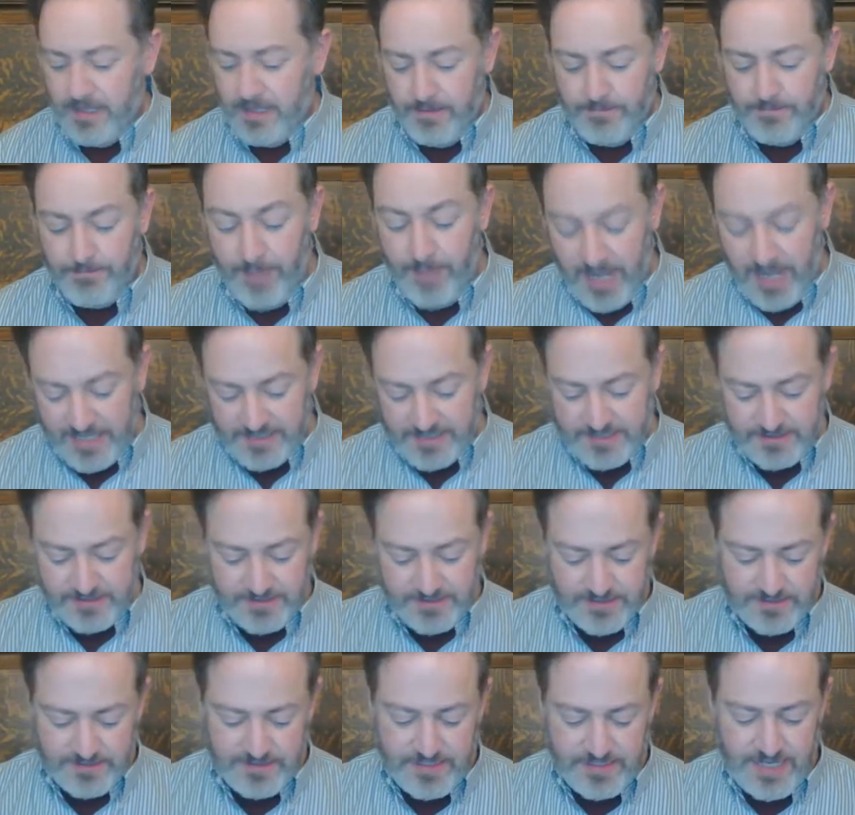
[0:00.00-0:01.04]
But
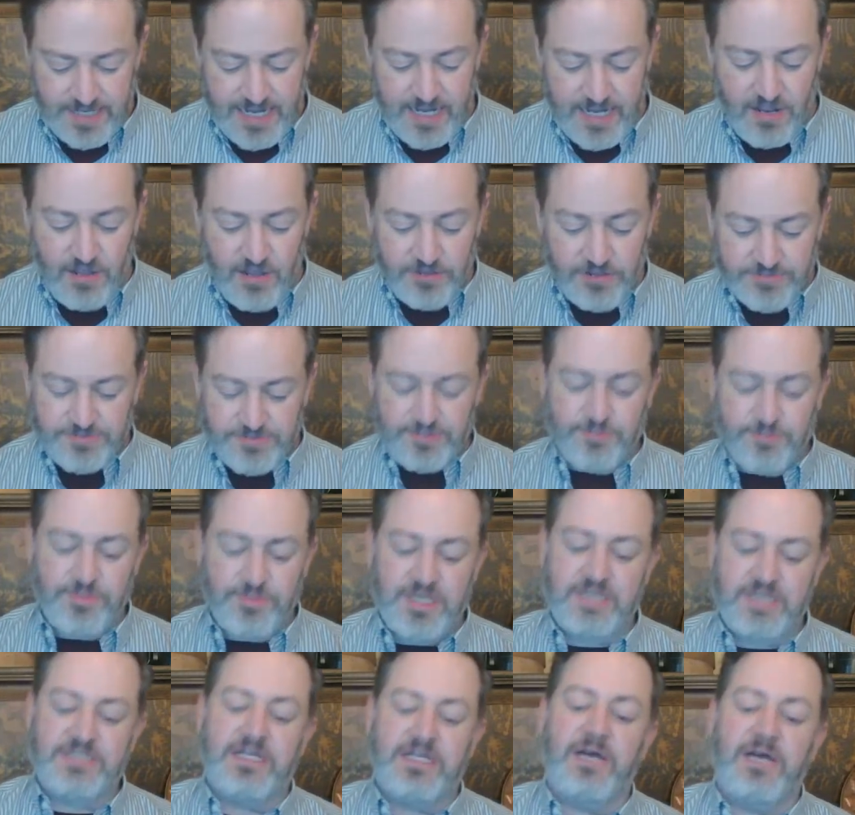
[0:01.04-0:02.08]
I also
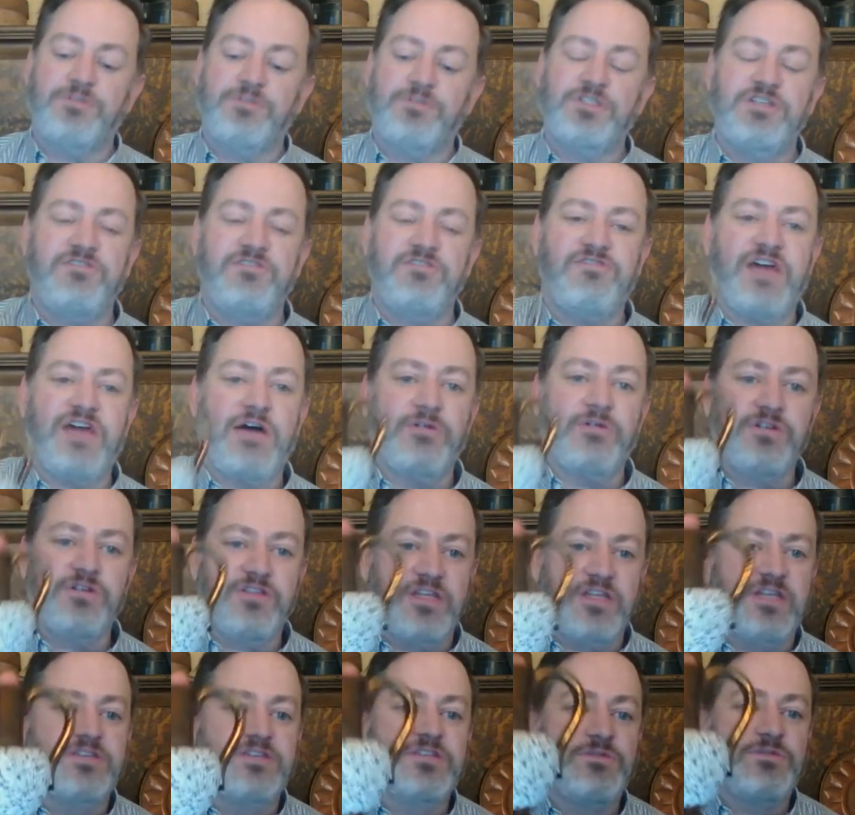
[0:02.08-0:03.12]
picked up, she found
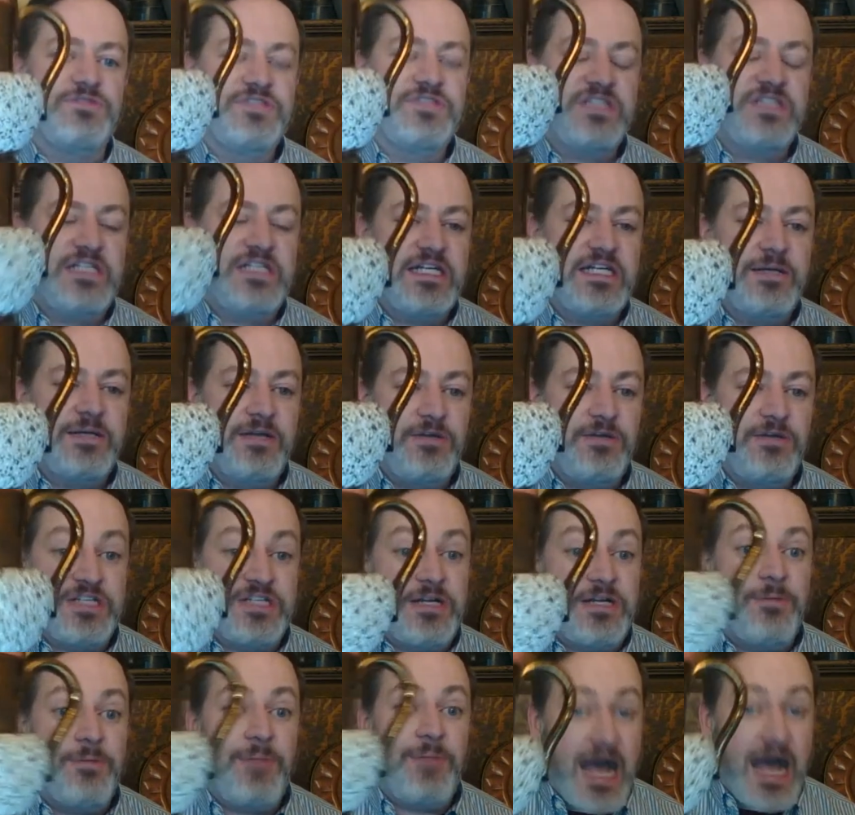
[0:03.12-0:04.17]
this, it was
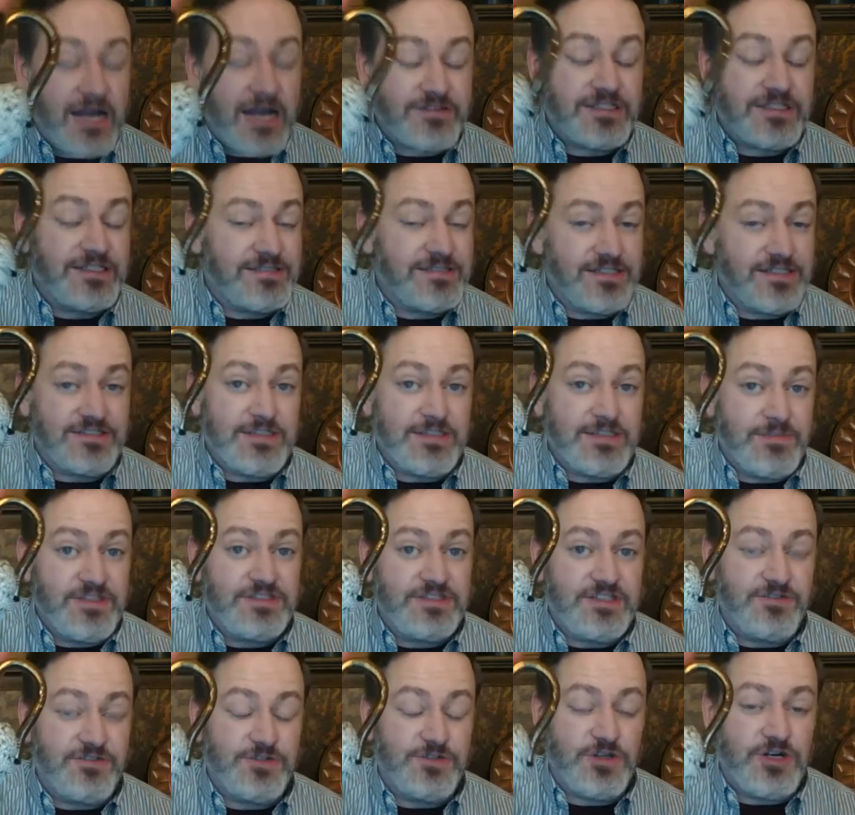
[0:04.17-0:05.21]
in a box. Like I said, some of the
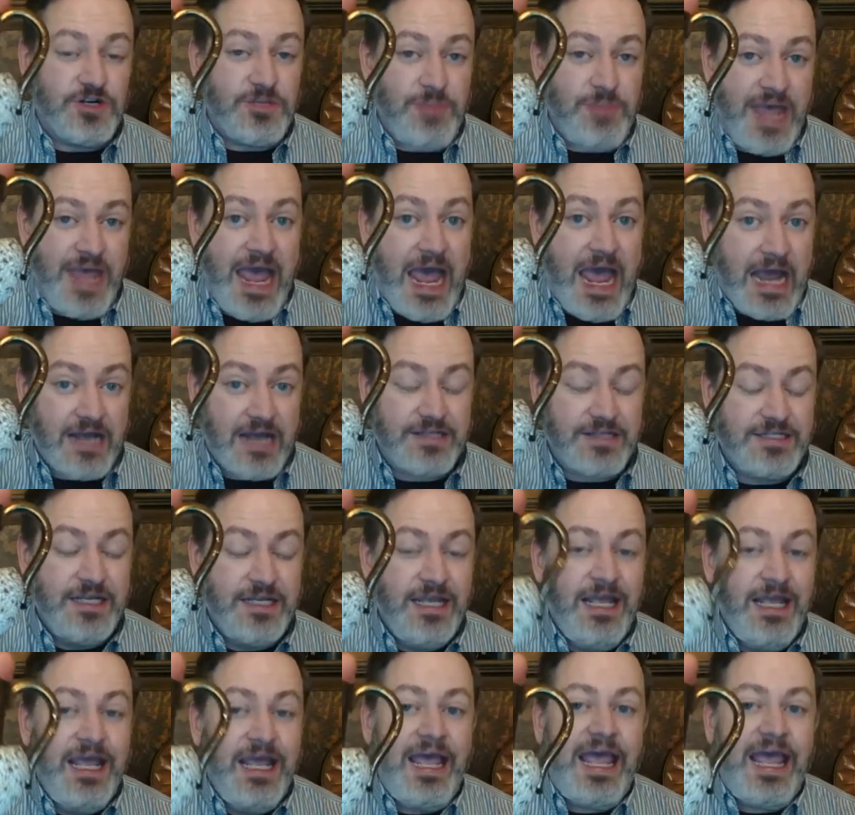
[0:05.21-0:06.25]
stuff was already packed.
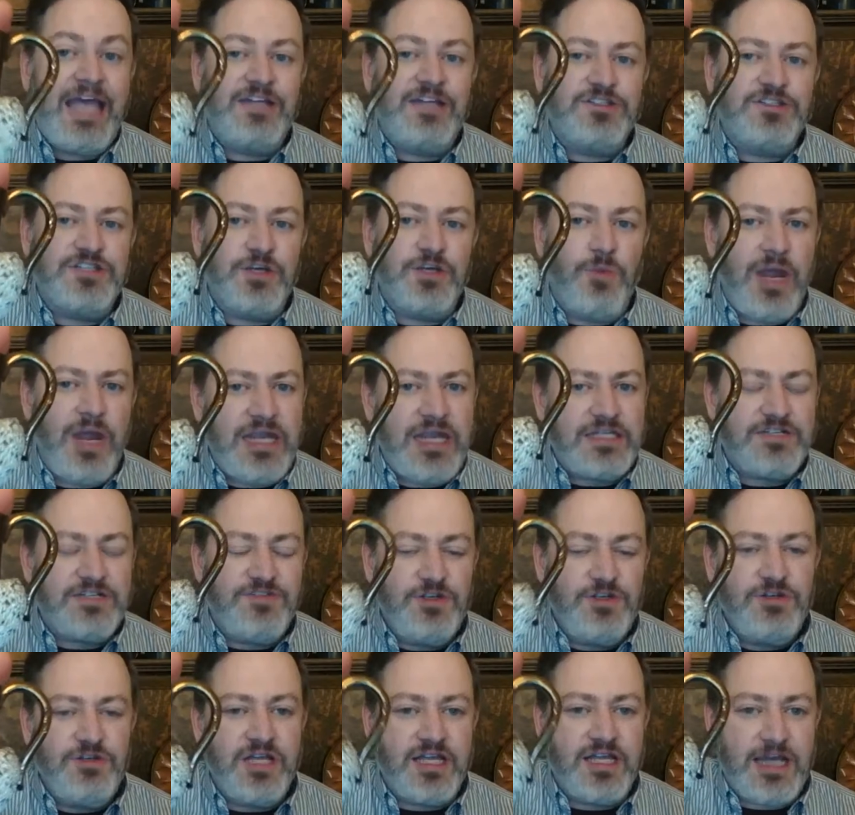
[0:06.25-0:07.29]
And she's like, wait, if
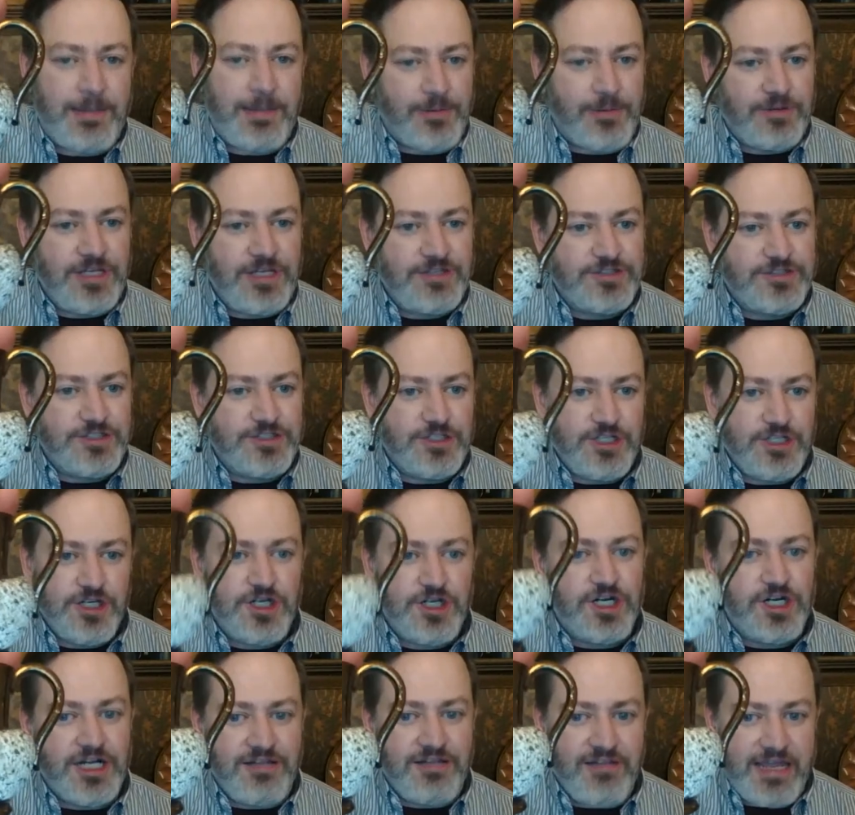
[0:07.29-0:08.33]
you like copper luster, you're
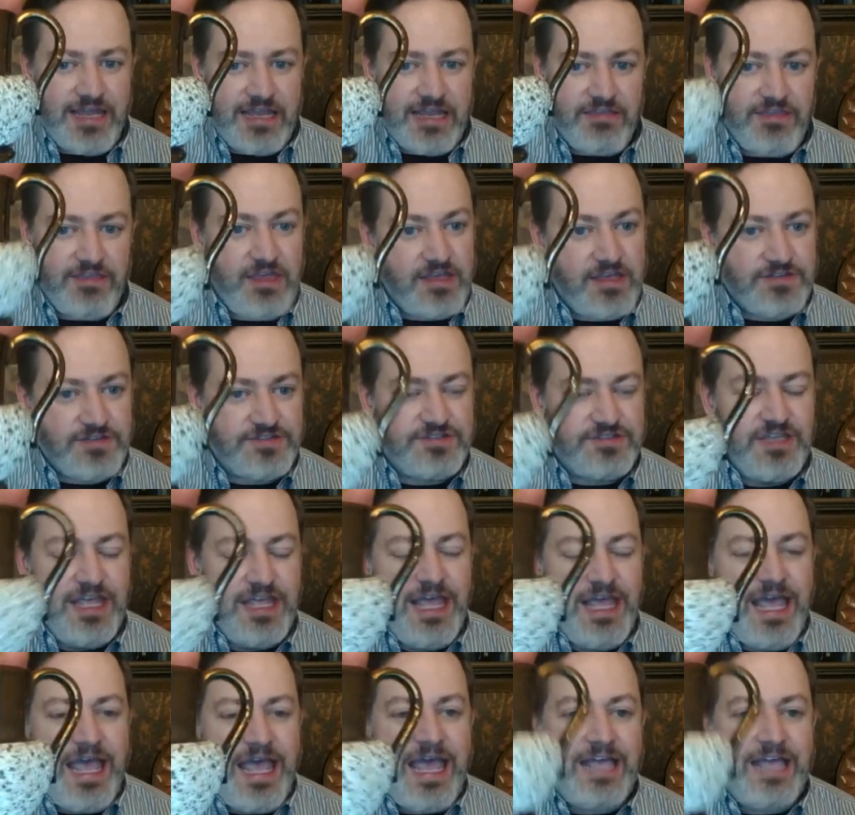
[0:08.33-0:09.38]
going to like this.
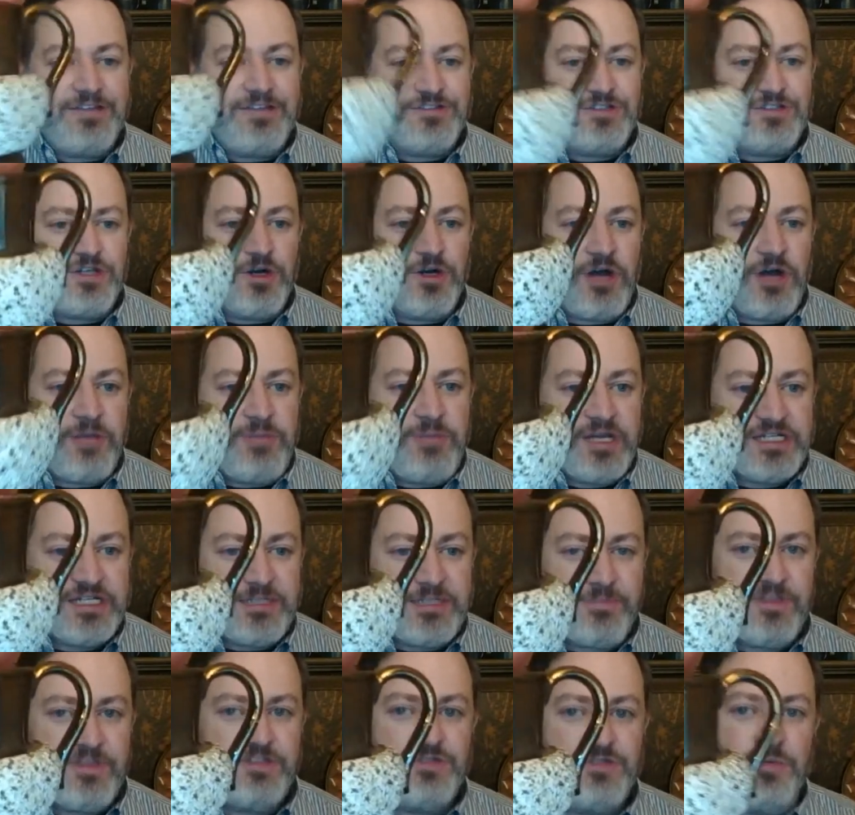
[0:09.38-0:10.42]
And so I picked
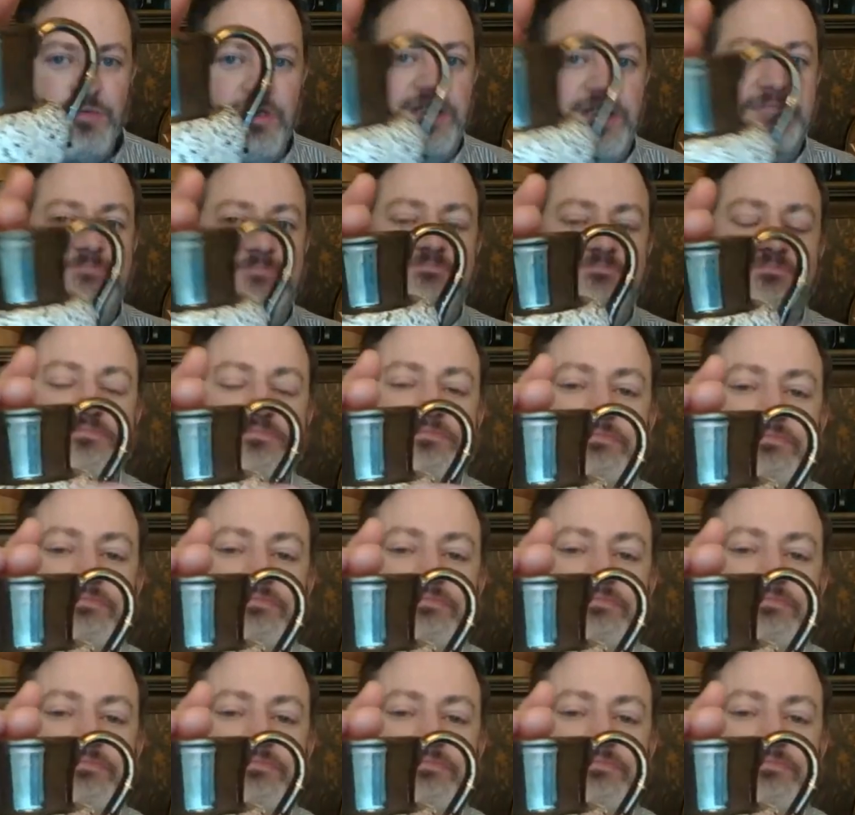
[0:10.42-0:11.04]
up this one.